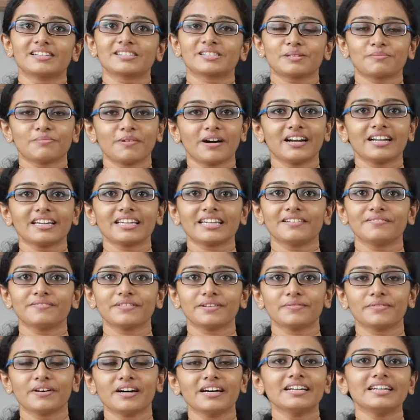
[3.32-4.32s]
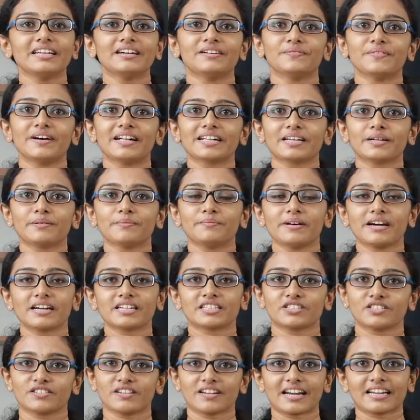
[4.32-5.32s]
Good morning everyone, welcome
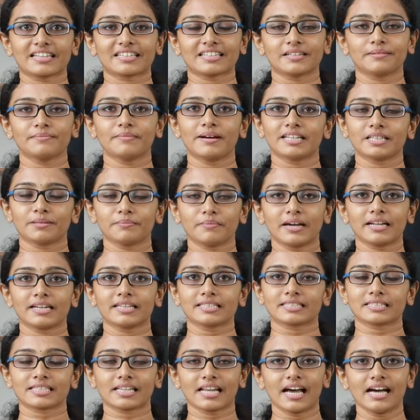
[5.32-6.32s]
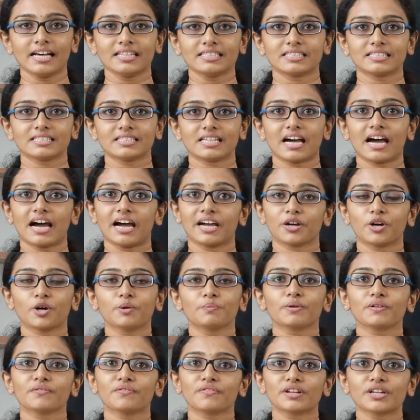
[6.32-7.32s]
back to grade 3 mathematics class. I
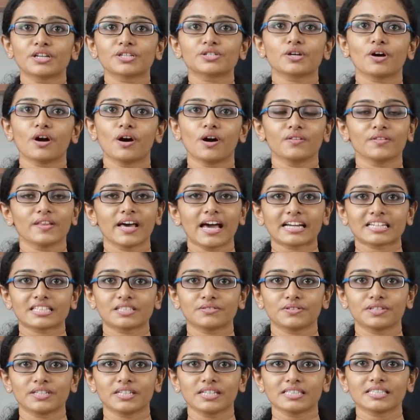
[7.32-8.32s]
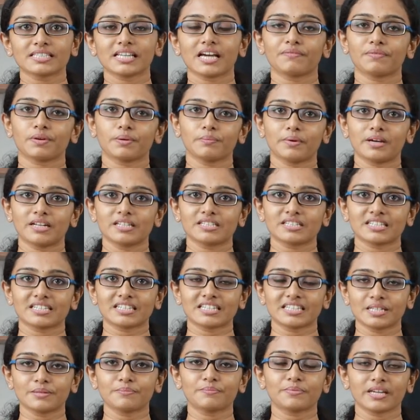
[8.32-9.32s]
hope you finished all the activities that we mentioned
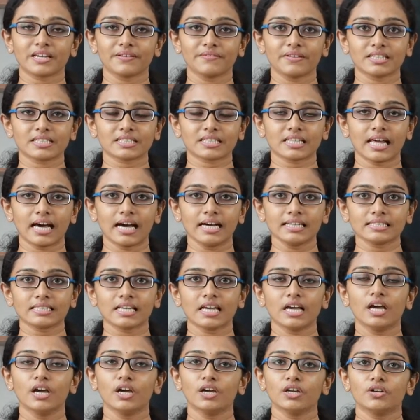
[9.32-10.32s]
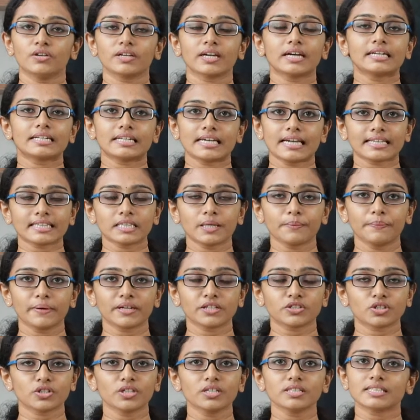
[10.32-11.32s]
in the previous class. You can take the
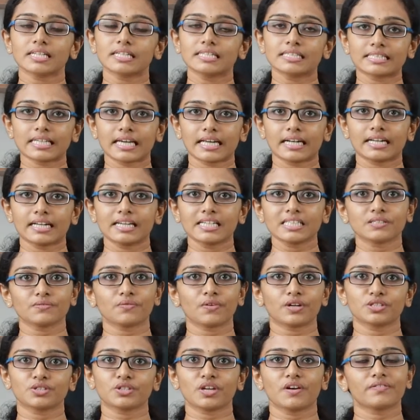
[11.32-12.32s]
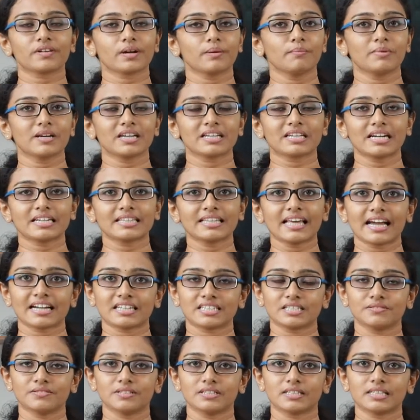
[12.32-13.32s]
pictures and send us once you have completed the
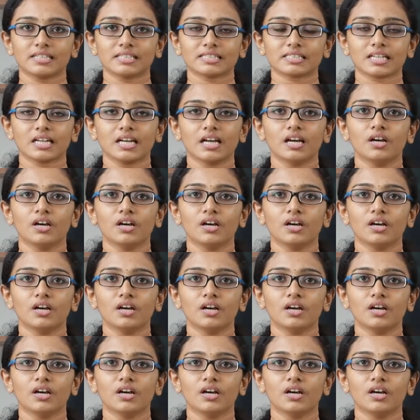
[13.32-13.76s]
activities.